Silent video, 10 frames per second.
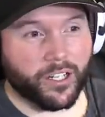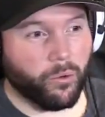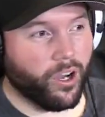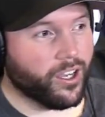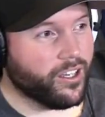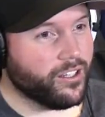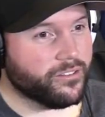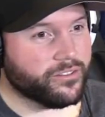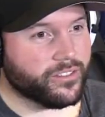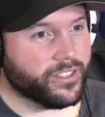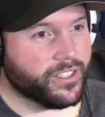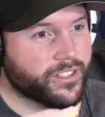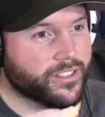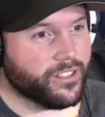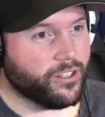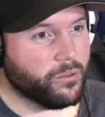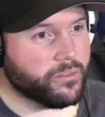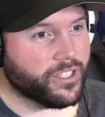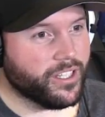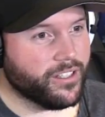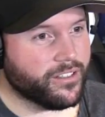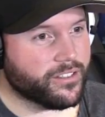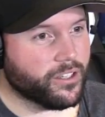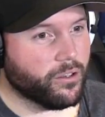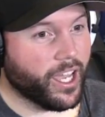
hit a walk-off in this uh, homestand. So,